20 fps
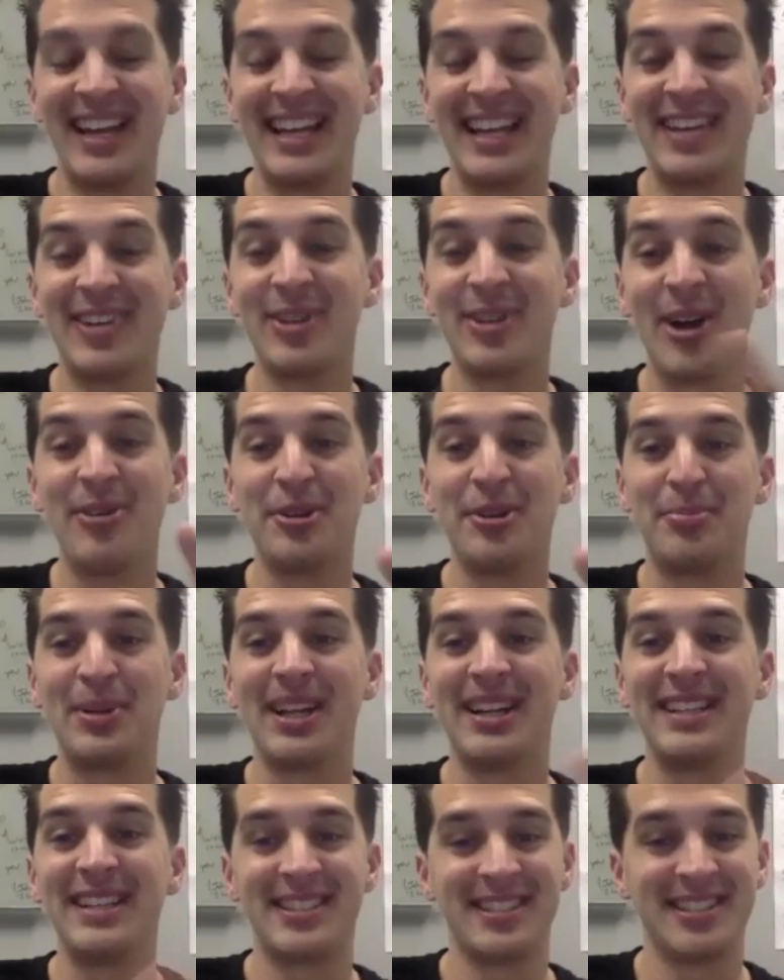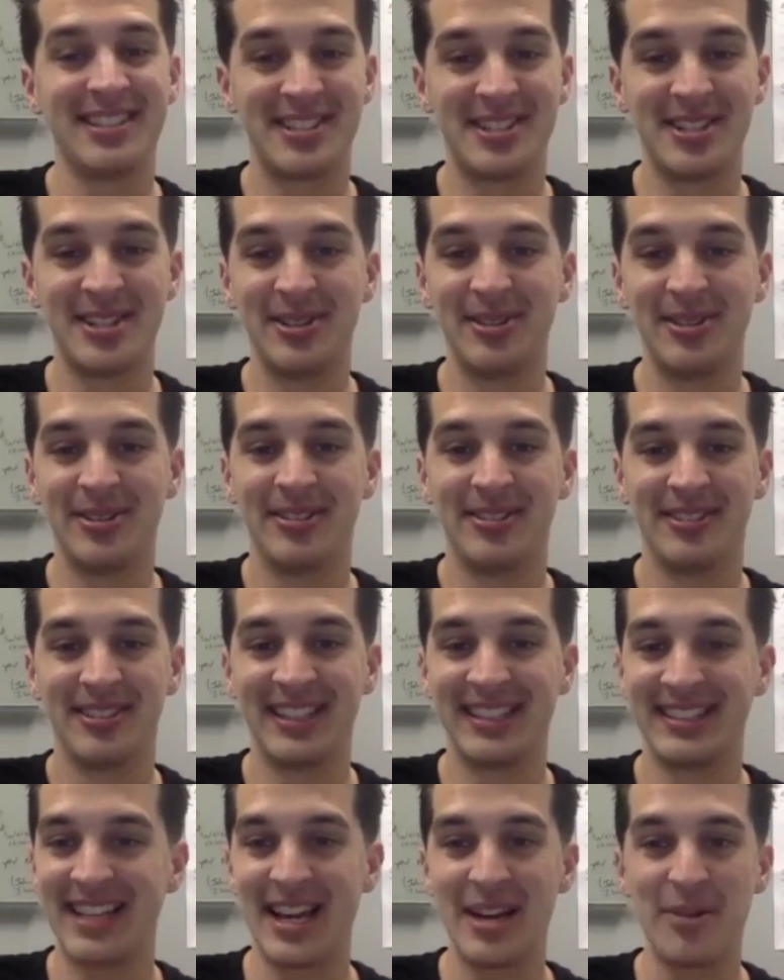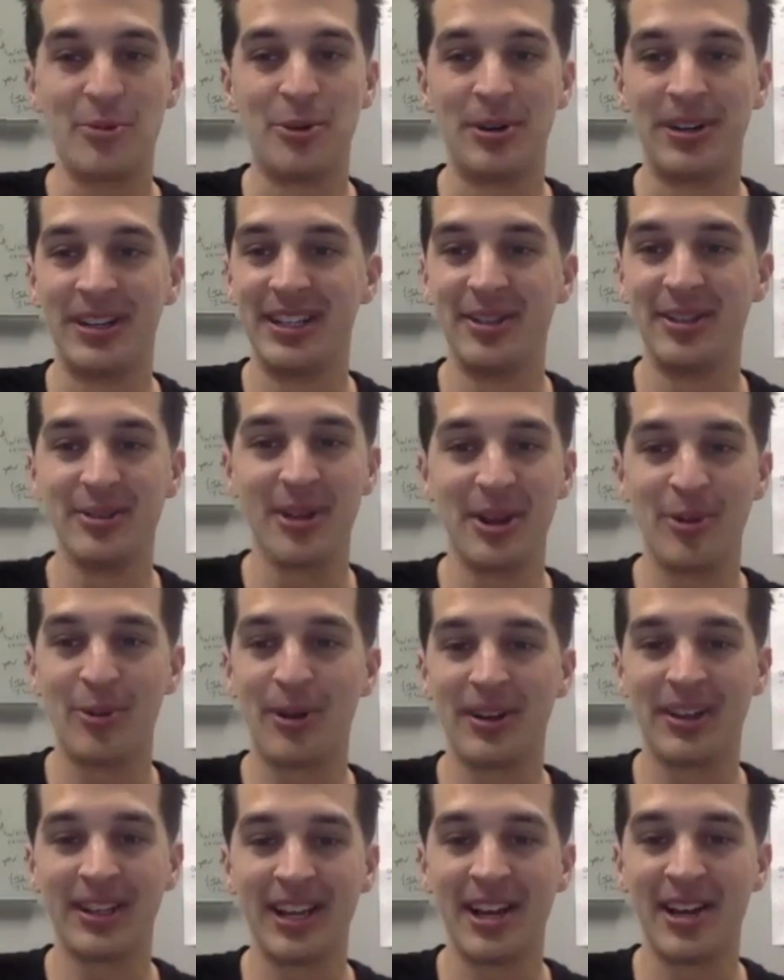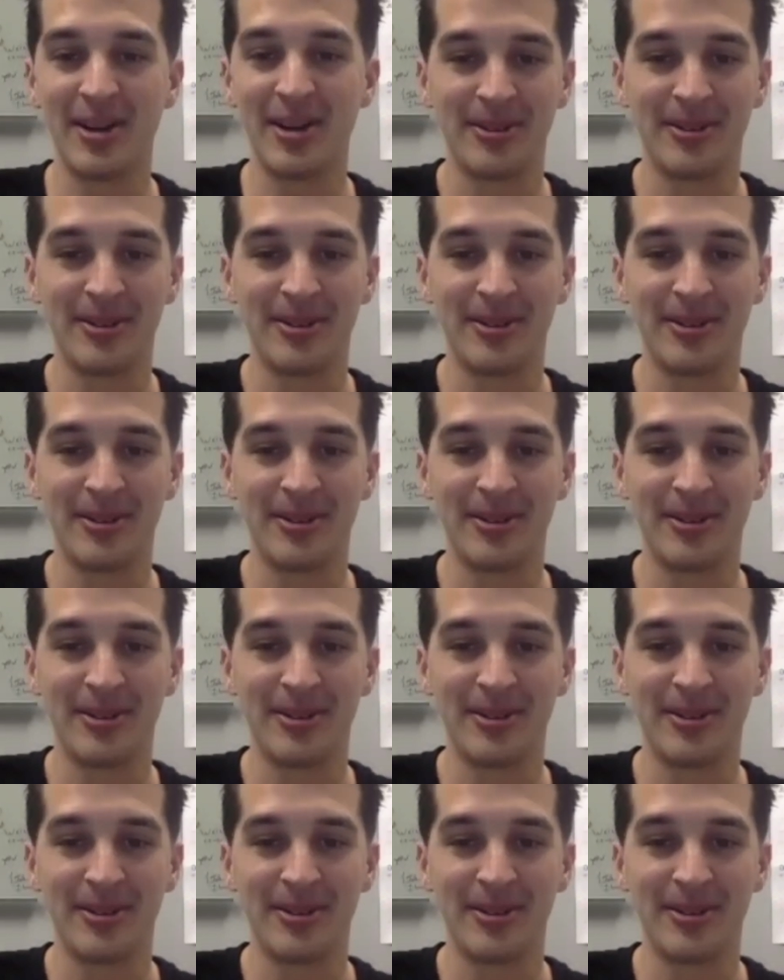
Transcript: he'll know the places too. Yeah, like day one, he'll know where to go.